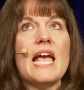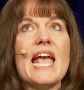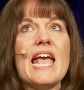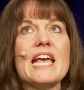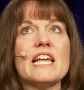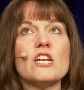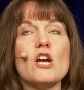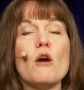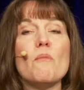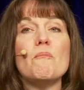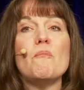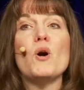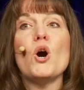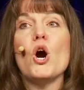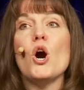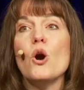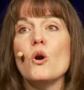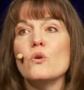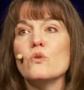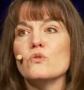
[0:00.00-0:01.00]
and
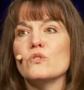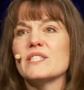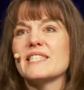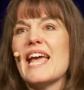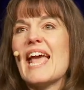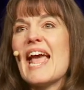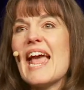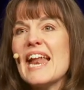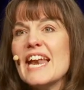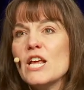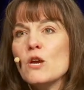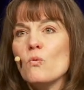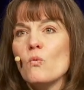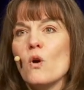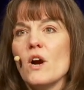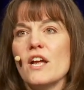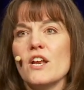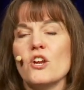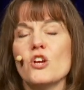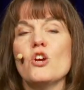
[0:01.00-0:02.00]
oppose
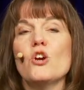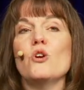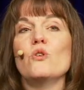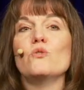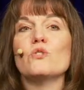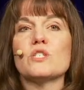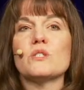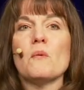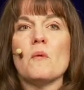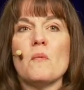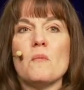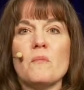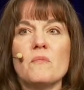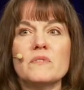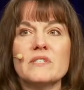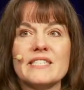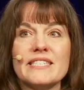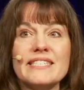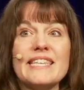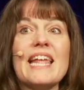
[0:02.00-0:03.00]
anyone who's
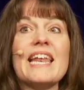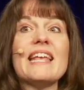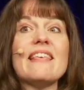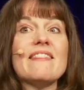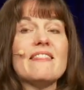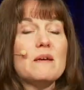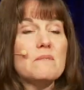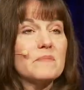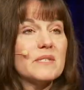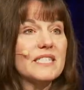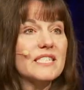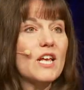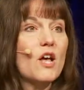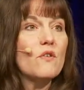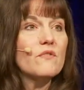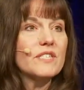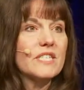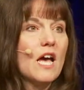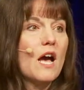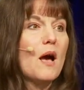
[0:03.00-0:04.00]
setting
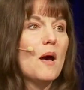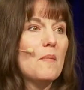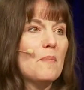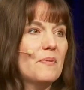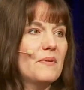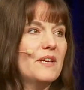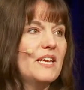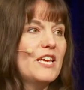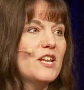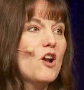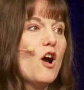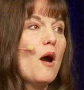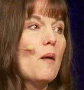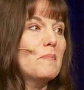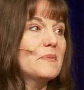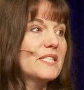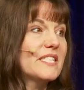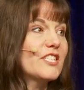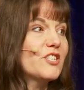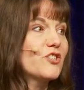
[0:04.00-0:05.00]
themselves up in
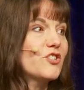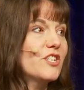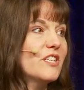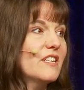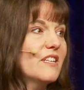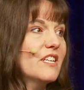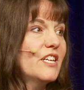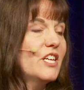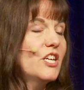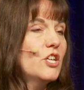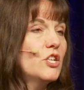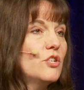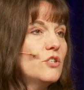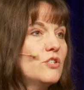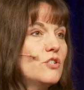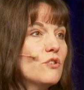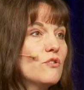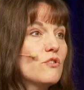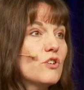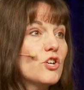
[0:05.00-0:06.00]
opposition
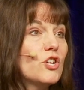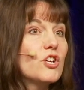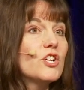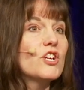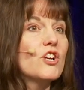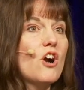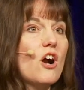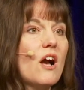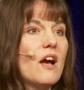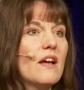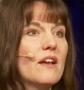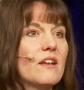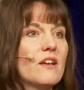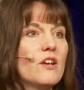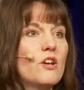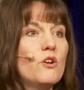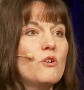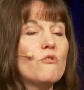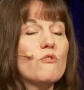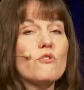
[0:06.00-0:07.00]
to the good God
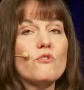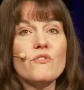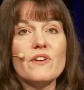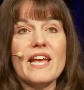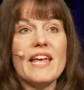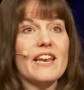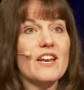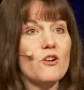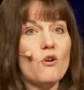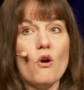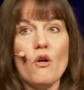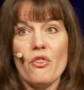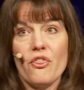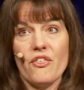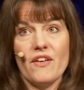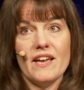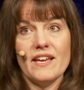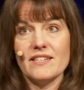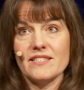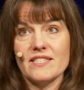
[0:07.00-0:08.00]
who created all
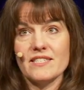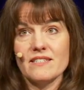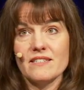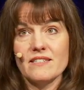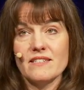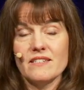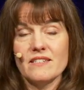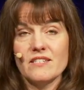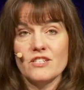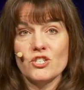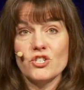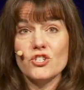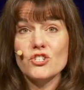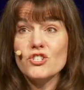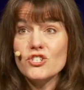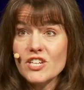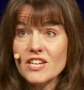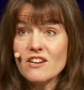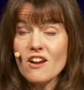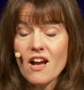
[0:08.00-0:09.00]
things. Should
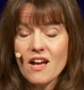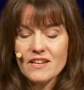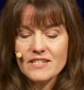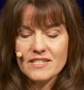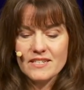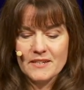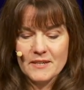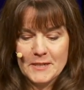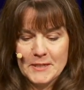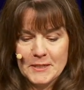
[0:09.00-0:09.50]
she not?